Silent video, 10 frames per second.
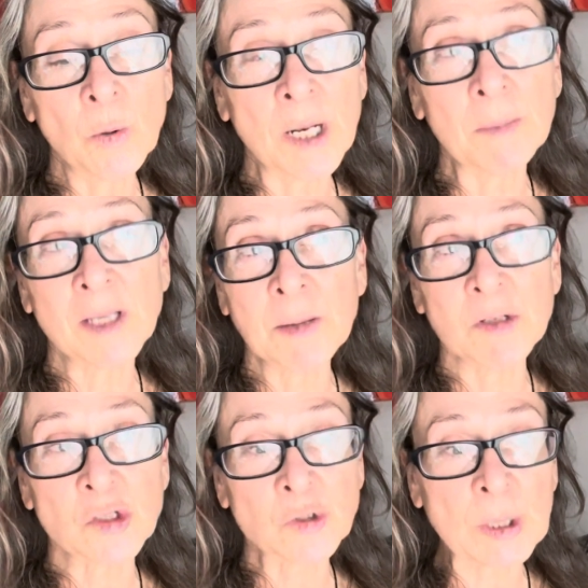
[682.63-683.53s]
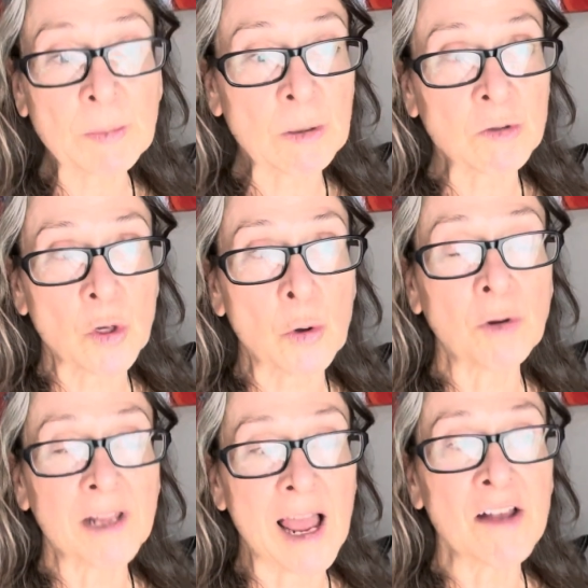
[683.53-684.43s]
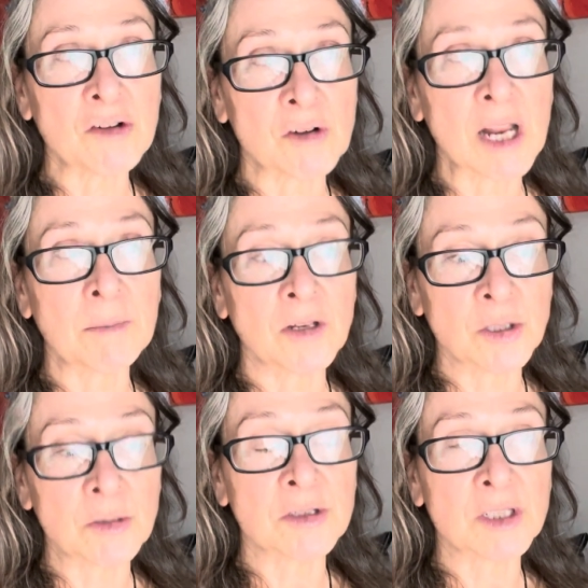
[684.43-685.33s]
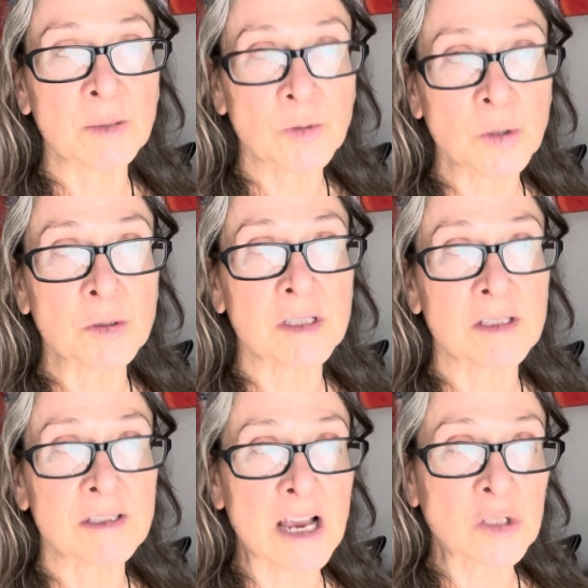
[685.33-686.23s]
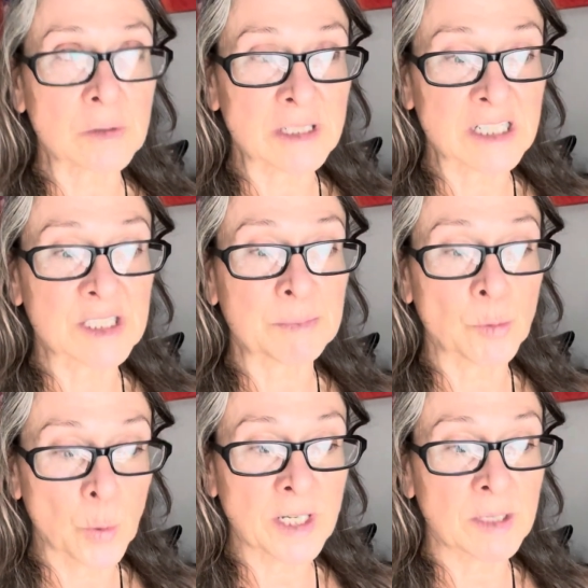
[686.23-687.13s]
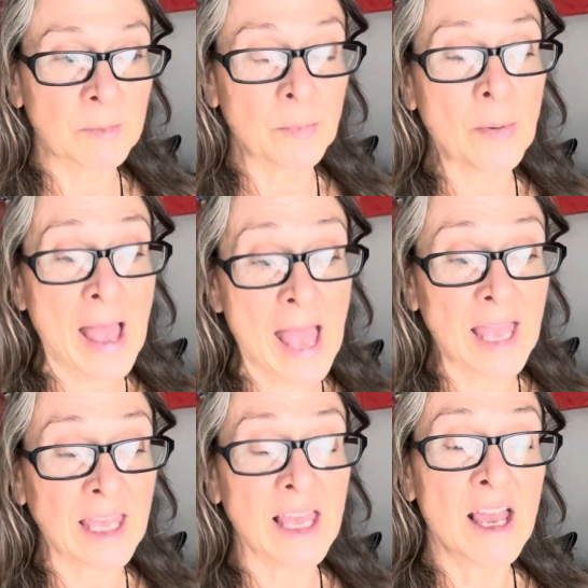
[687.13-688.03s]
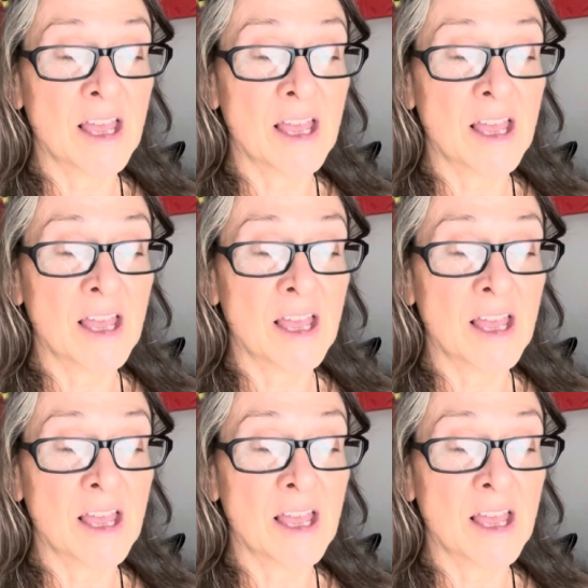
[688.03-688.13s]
when I became a stripper, it was only after I had been used and abused and sexually exploited by